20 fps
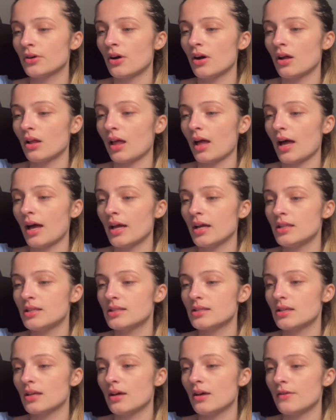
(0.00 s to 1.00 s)
all
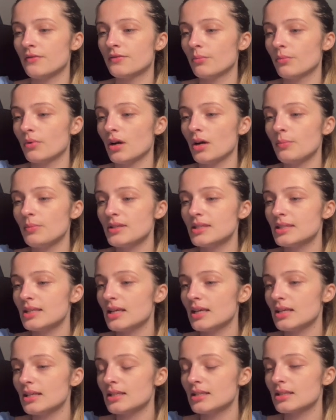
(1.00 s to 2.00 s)
kinds of
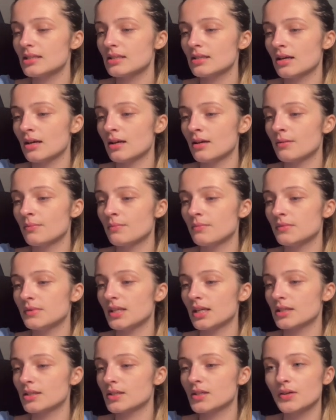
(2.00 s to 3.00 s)
purposes.
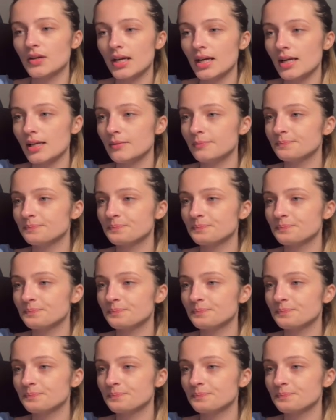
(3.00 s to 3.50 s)
That's great.